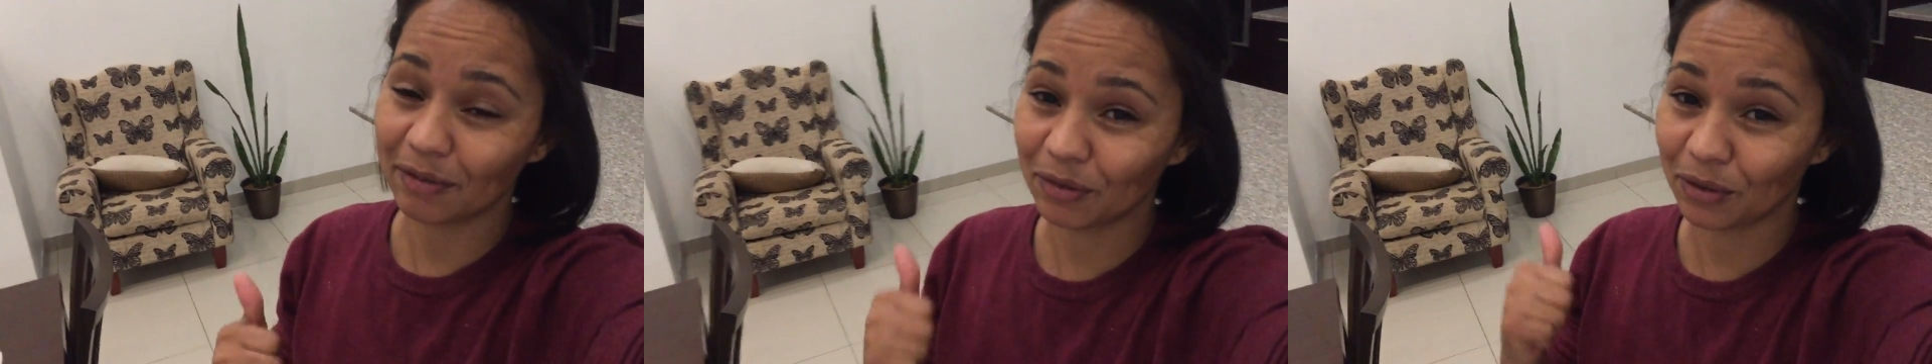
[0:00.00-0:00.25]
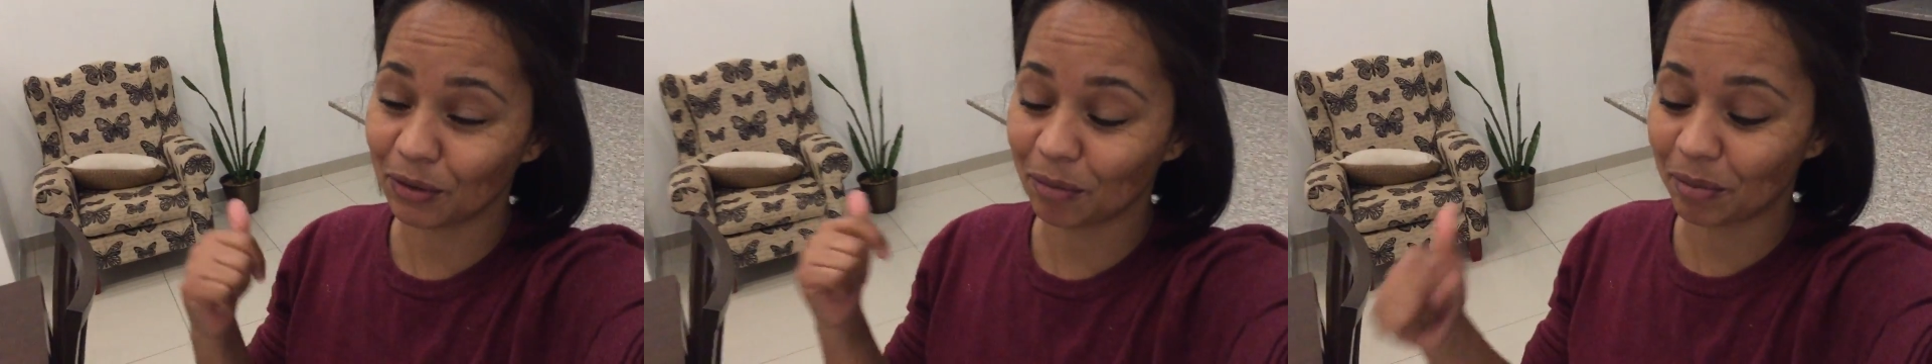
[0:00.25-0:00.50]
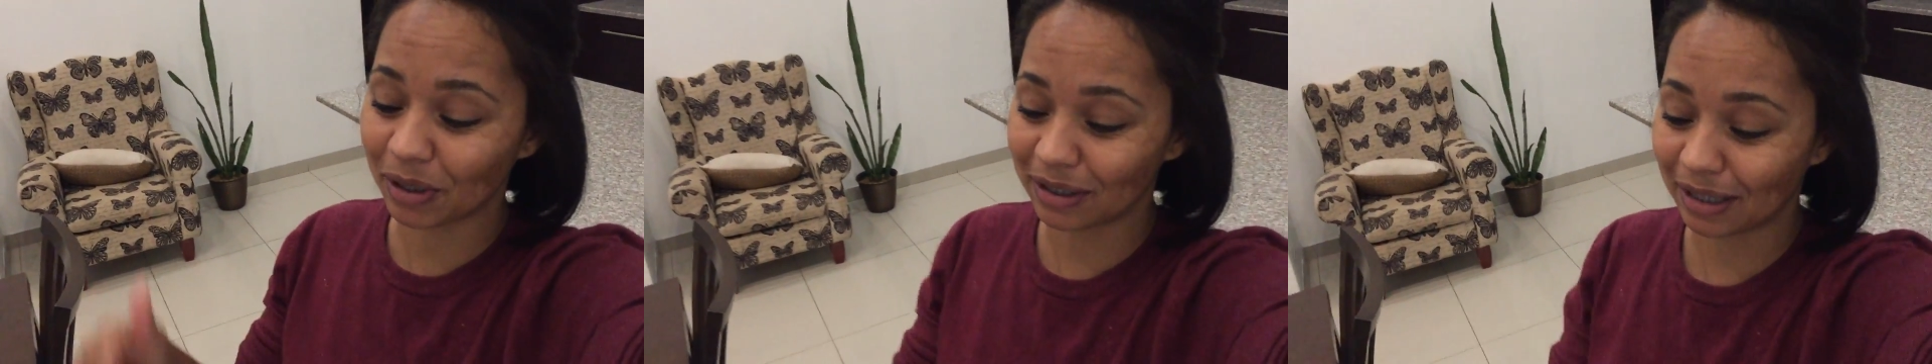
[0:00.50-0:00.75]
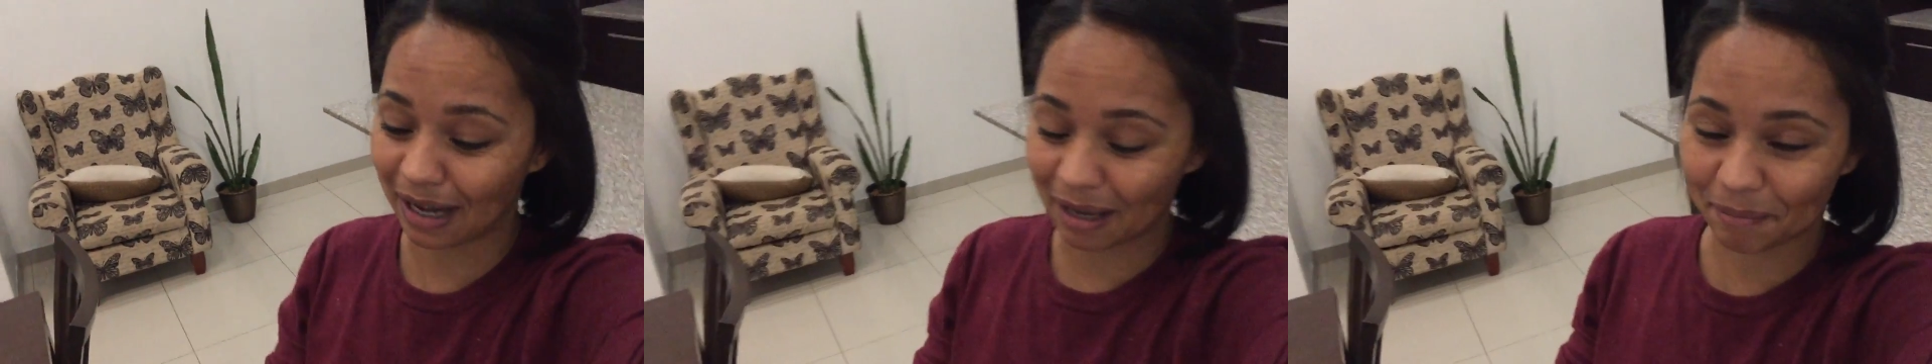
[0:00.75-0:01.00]
if you do press
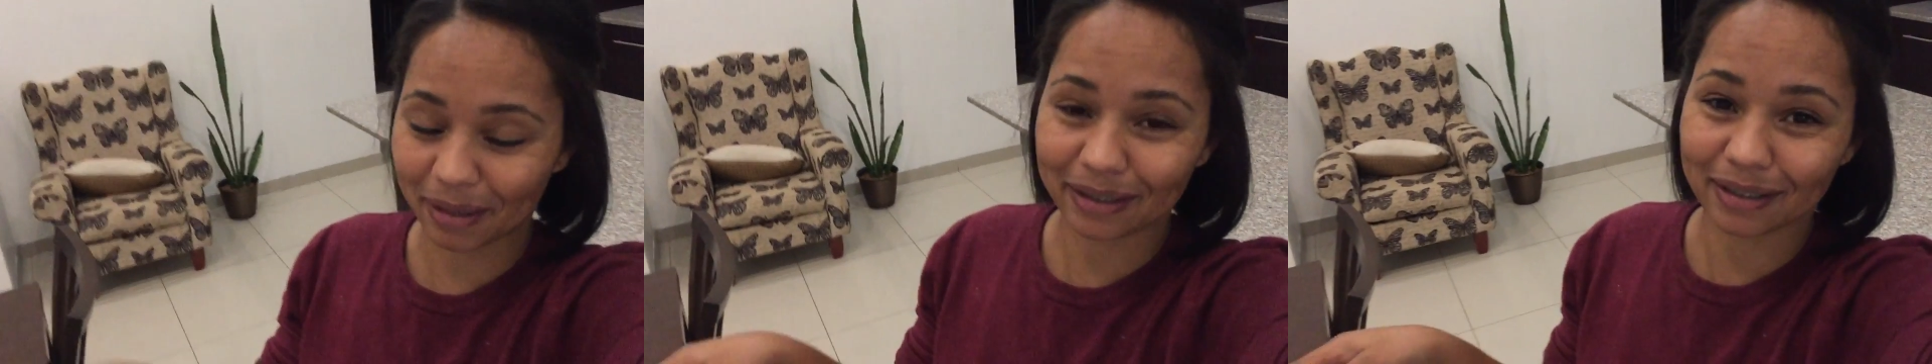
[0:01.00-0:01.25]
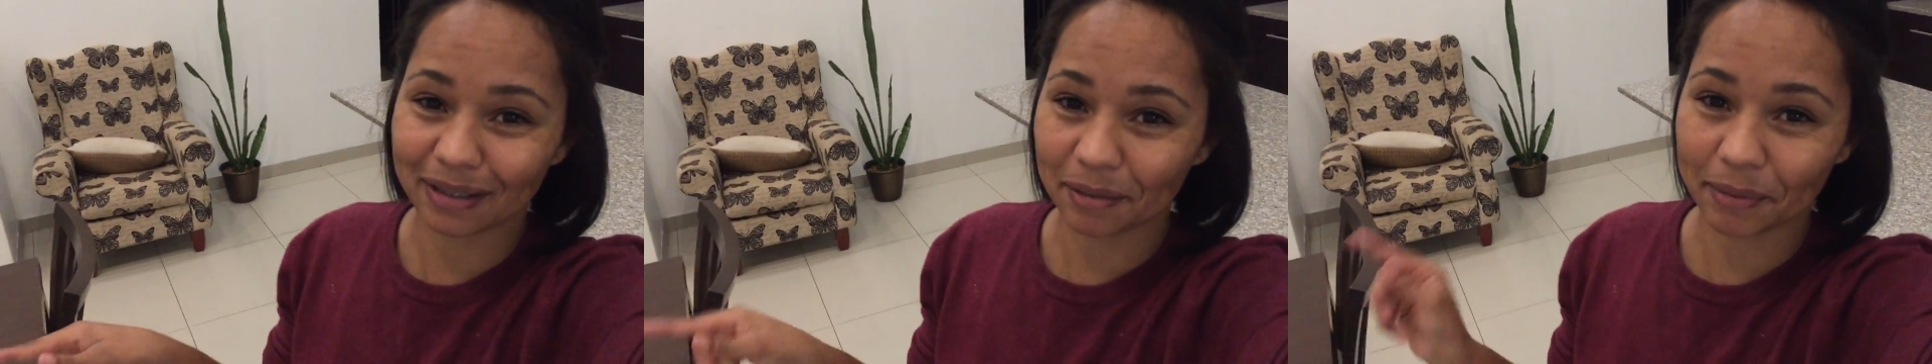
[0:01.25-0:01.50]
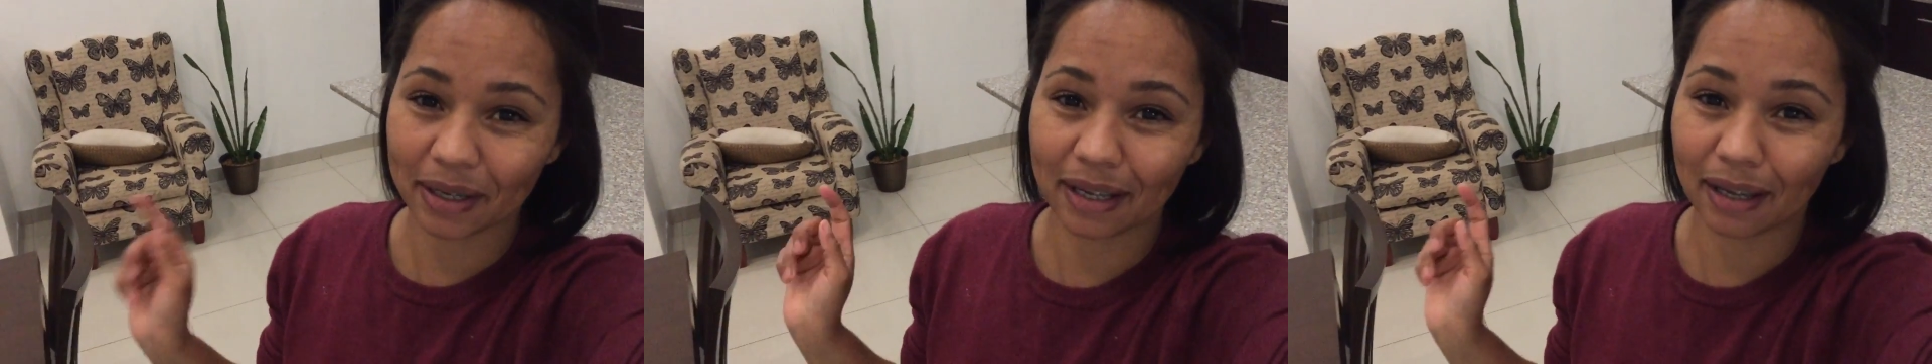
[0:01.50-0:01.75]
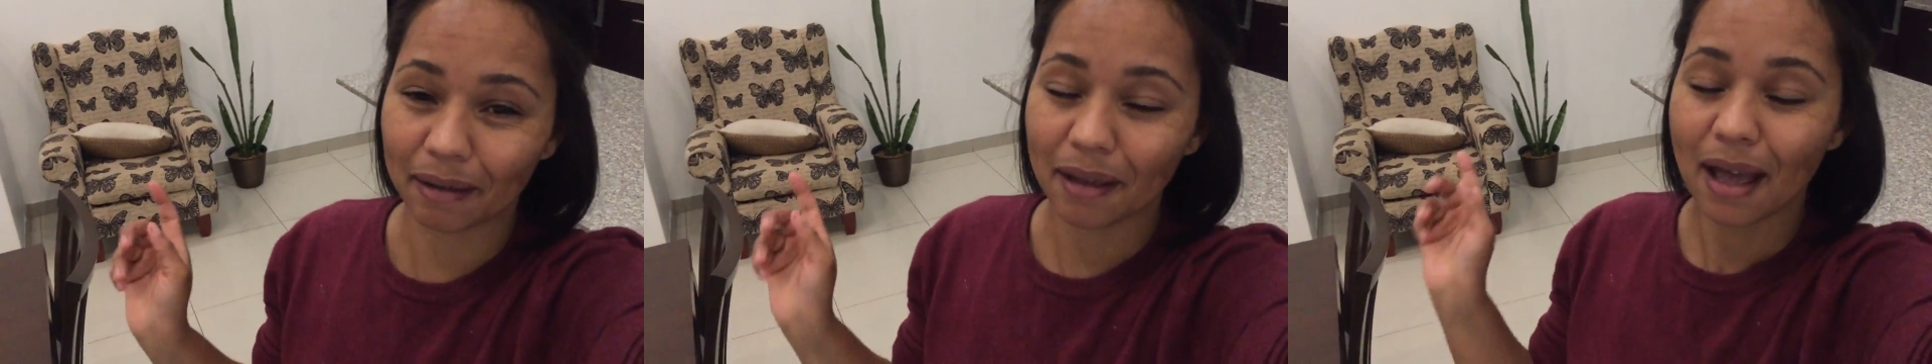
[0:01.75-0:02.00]
the like button somewhere
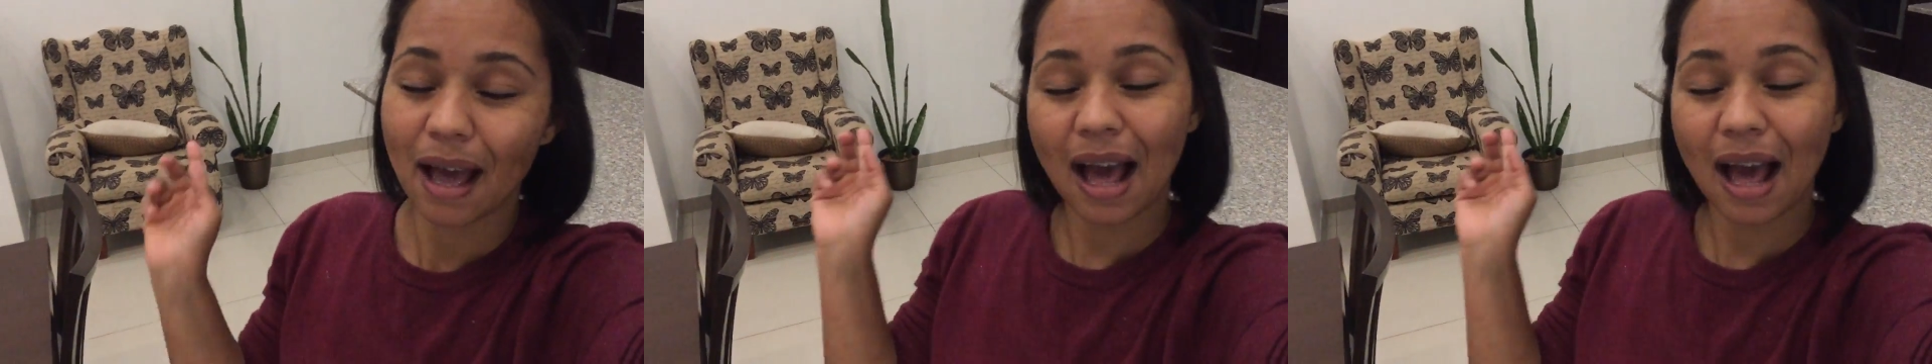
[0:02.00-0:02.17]
here.